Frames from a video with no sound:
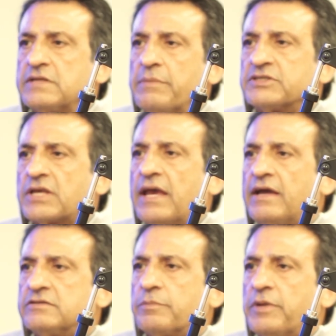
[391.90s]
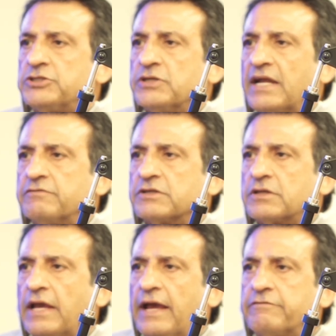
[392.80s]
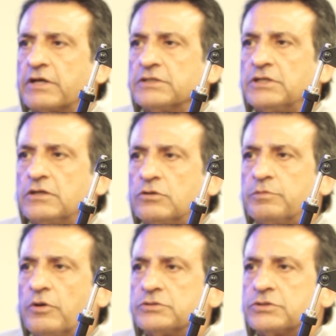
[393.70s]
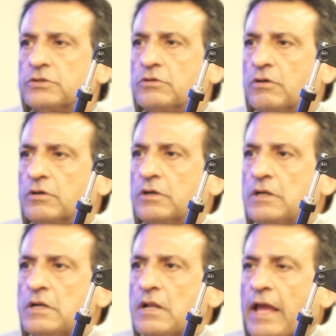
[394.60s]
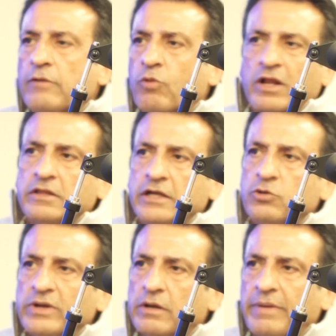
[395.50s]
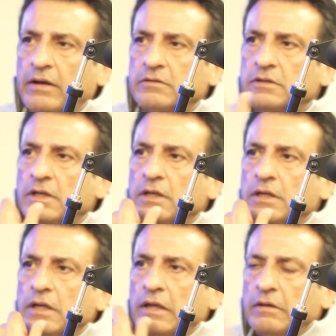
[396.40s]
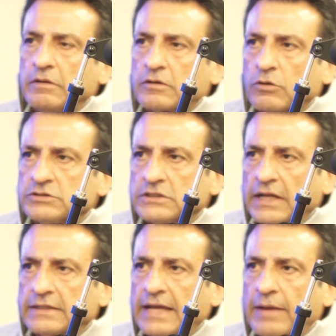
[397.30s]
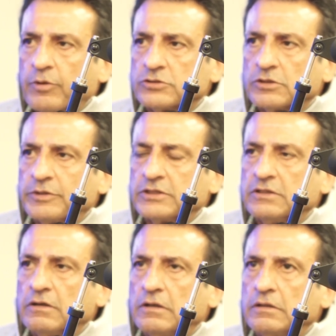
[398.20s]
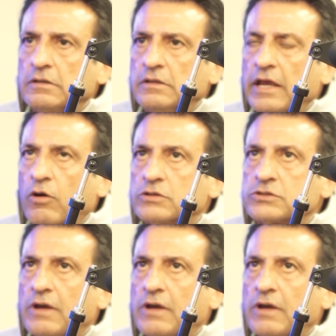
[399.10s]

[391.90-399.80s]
MSK has a patient advocacy group also, and what are they doing about closing that gap also? Because they also